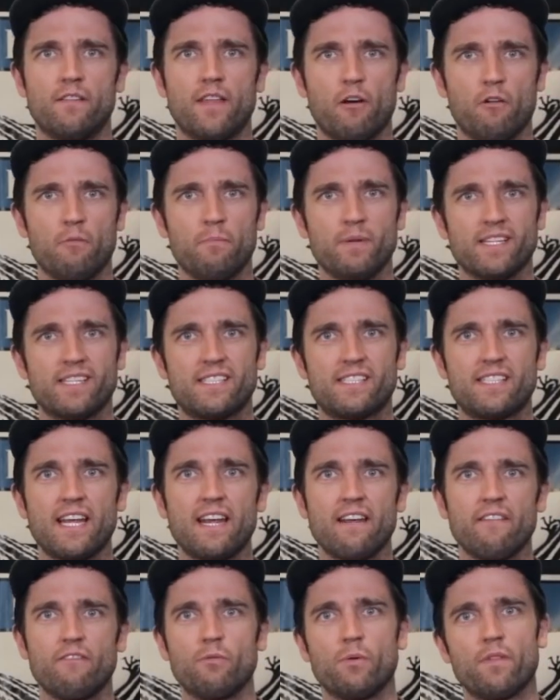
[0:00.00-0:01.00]
that would be
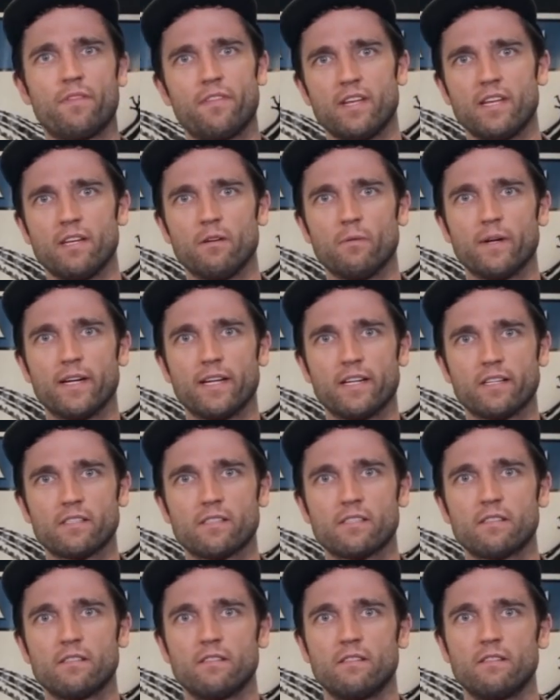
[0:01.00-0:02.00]
saved with the
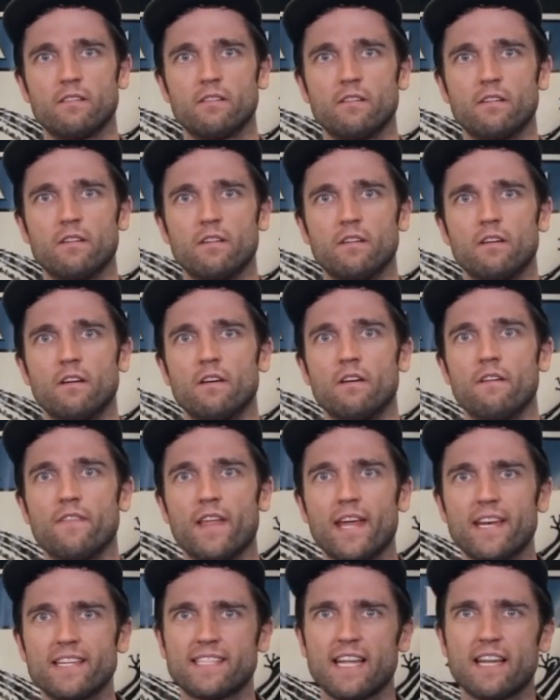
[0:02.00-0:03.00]
Eewings.
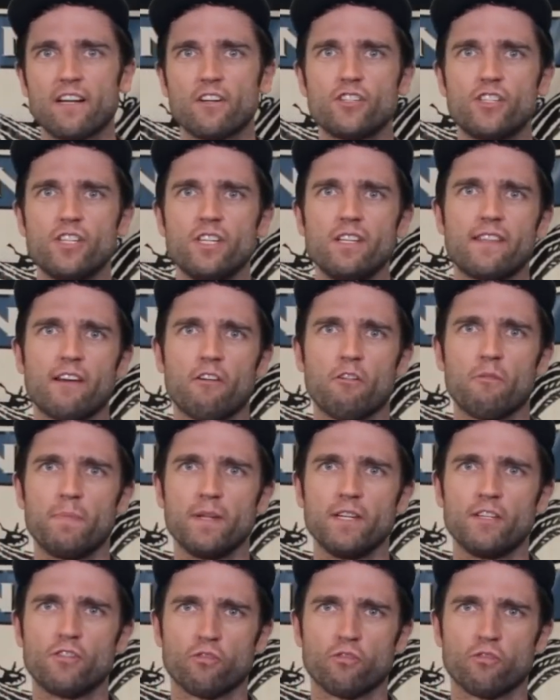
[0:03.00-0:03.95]
That is energy that would be